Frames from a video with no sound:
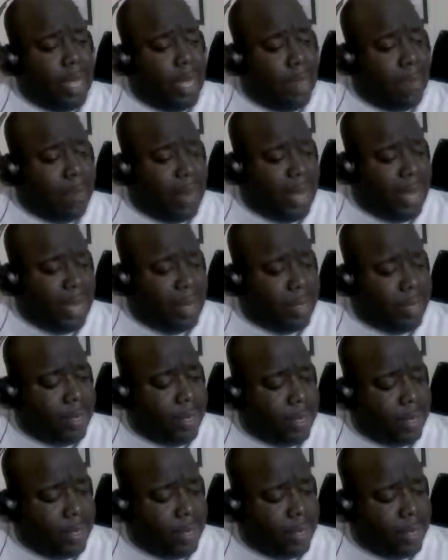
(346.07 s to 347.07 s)
But
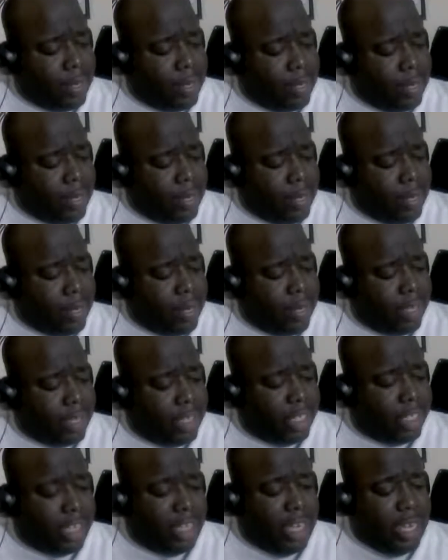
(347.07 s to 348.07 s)

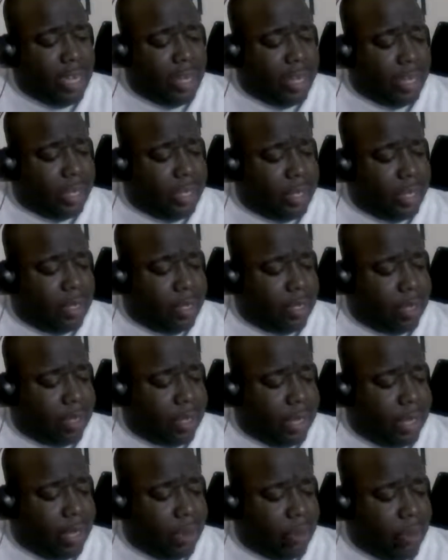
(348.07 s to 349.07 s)
Genius,
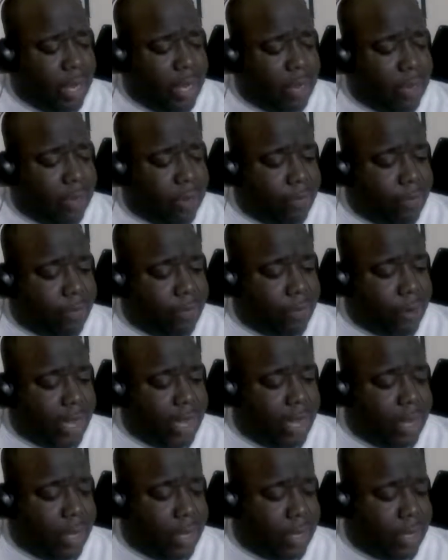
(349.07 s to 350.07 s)
the Aretha
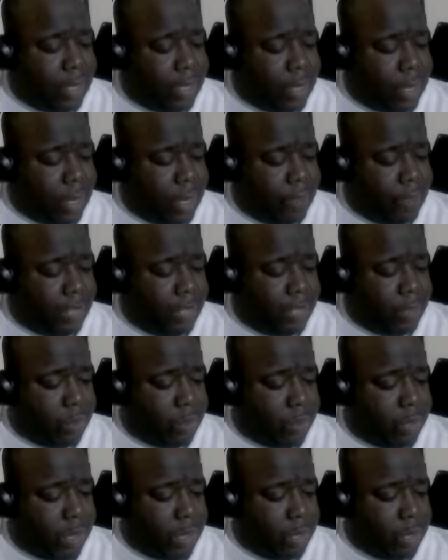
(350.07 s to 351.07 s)
Franklin
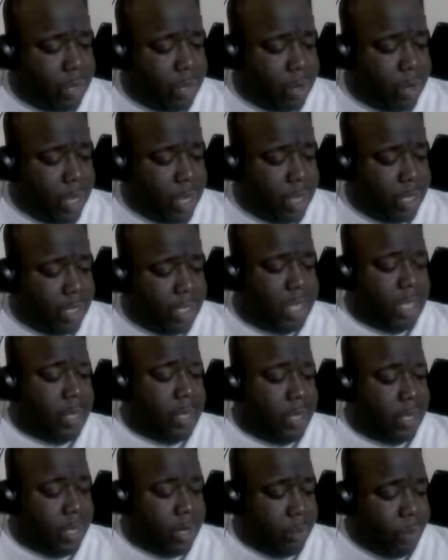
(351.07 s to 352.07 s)
official,
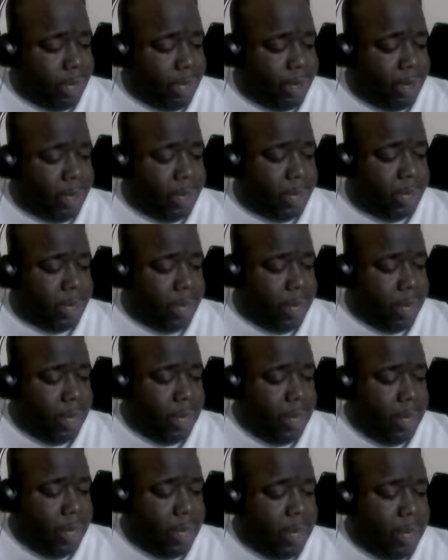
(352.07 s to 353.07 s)
Genius Aretha,
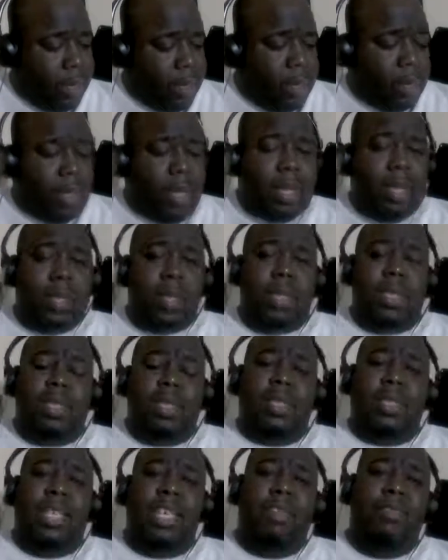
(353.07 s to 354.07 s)
the
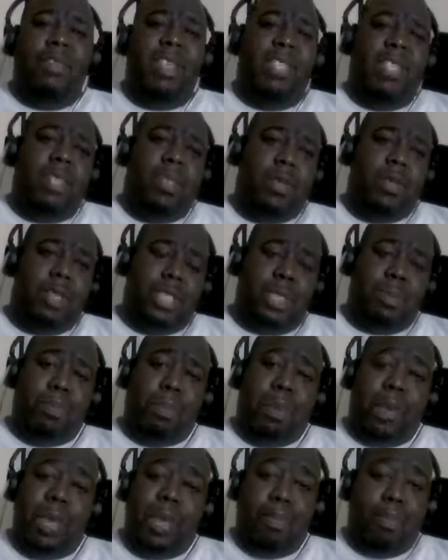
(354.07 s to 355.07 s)
TV series
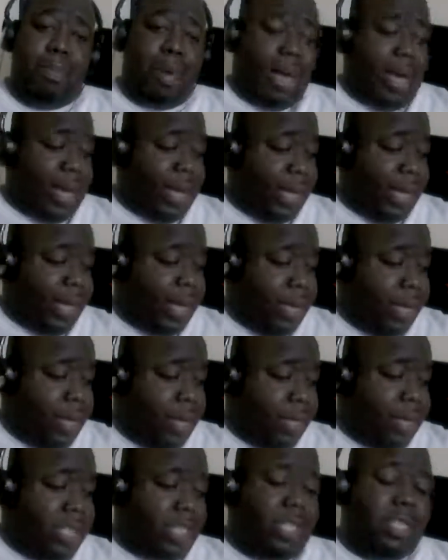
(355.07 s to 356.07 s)
played by
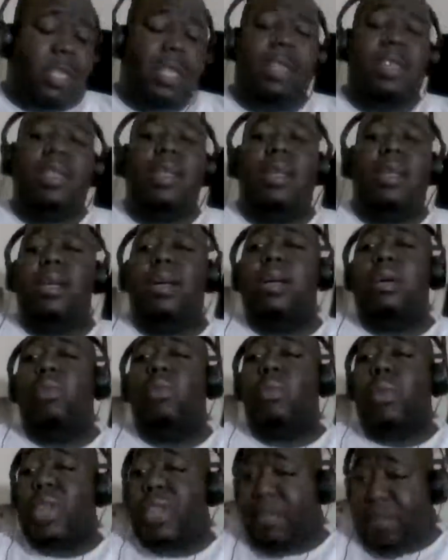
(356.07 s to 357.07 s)
Cynthia
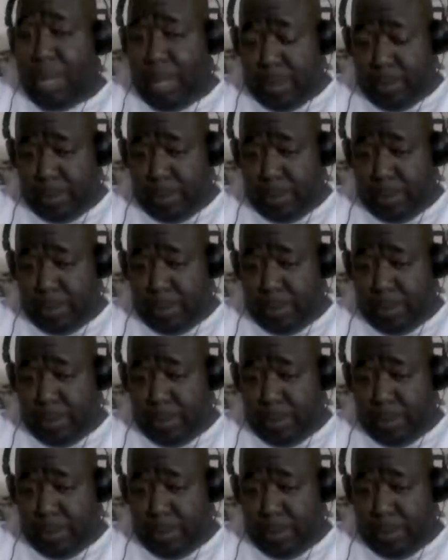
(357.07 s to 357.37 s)
Erivo.